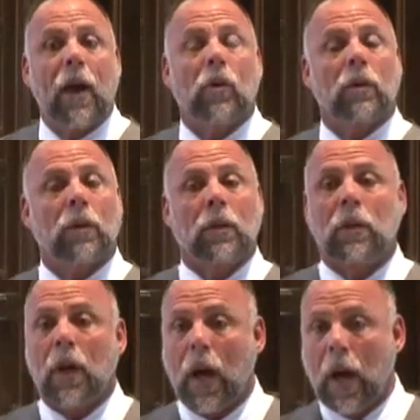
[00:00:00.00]
Now,
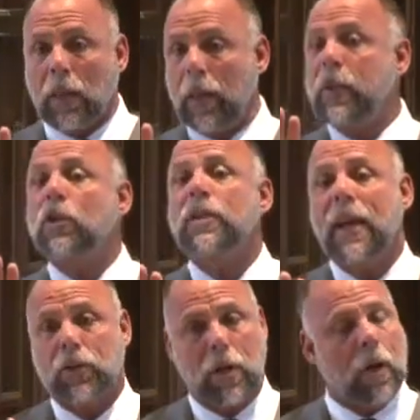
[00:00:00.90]
let me
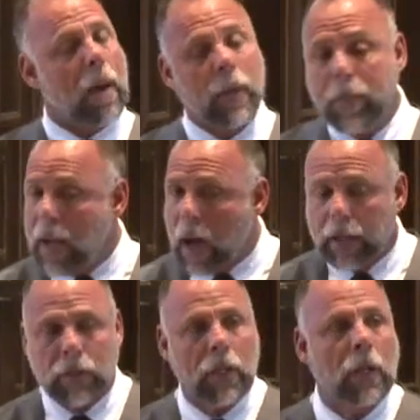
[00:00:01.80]
just ask you, I'm going to be
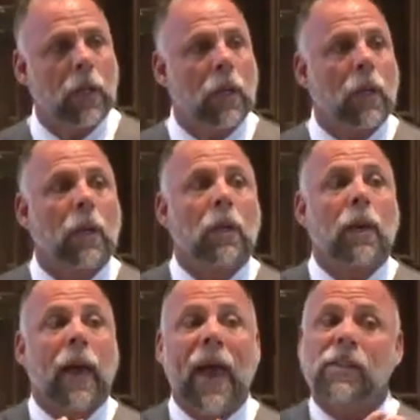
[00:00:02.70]
honest.
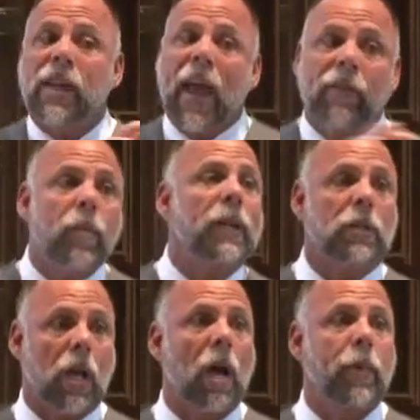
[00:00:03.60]
Has there ever
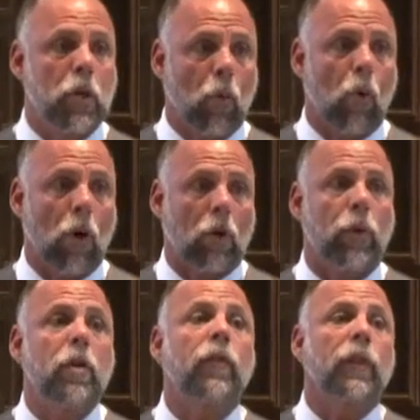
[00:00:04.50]
been a time in your
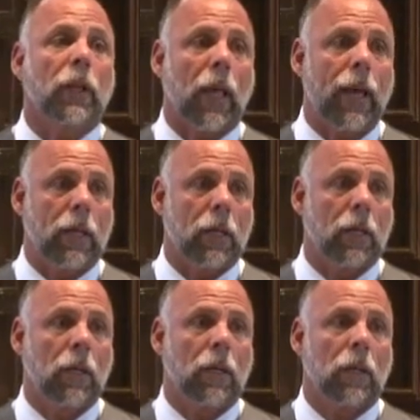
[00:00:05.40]
walk where you feel like
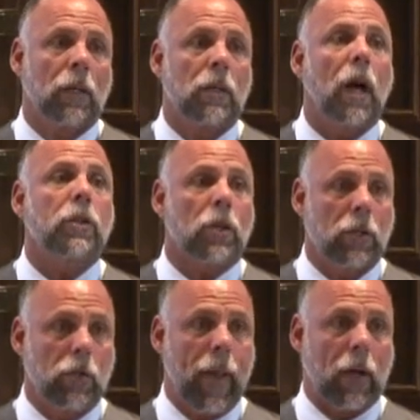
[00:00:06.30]
God
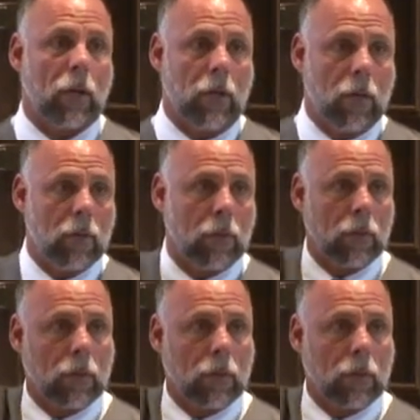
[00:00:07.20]
turned his back on you?